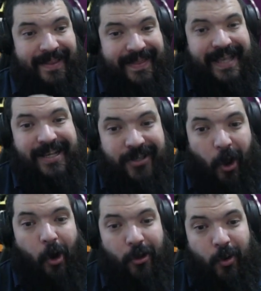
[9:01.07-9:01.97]
These
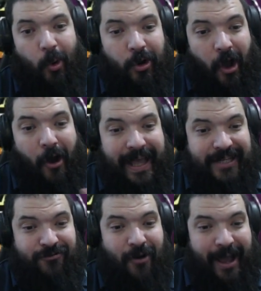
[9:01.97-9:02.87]
are your
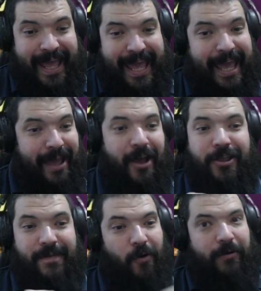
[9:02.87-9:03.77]
guys right here.
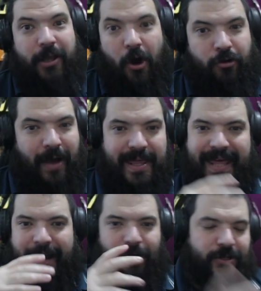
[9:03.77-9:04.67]
You've already got a great
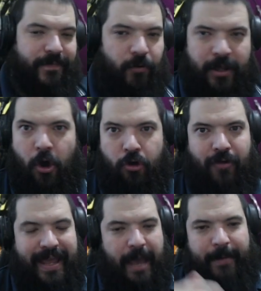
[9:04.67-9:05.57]
Thanos. You've already got a
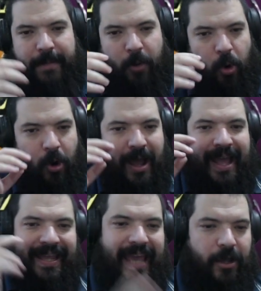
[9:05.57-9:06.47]
great Ebony Maw.
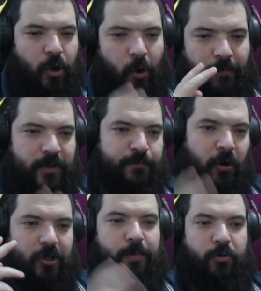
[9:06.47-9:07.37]
Get Corvus,
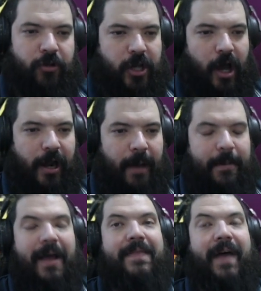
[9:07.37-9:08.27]
Proxima, and Cull up.
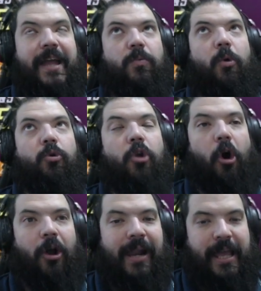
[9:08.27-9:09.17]
They will
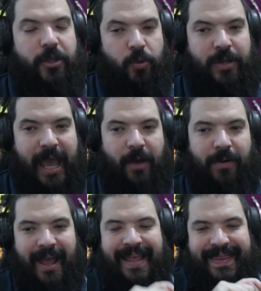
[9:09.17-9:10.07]
not let you down.
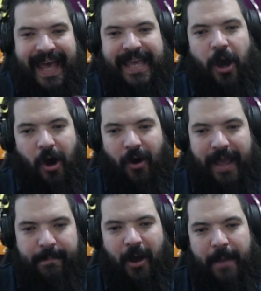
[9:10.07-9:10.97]
They are,
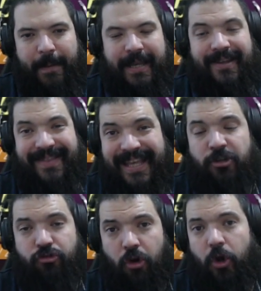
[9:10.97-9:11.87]
in my opinion, the
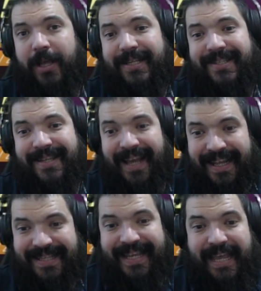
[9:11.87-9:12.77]
strongest
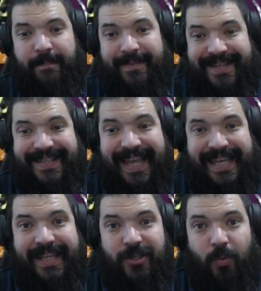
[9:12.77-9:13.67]
team to
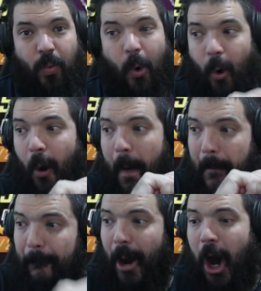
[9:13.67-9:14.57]
take into war,
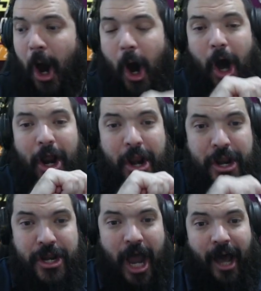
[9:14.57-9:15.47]
bar
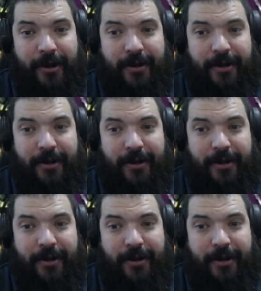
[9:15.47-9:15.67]
none.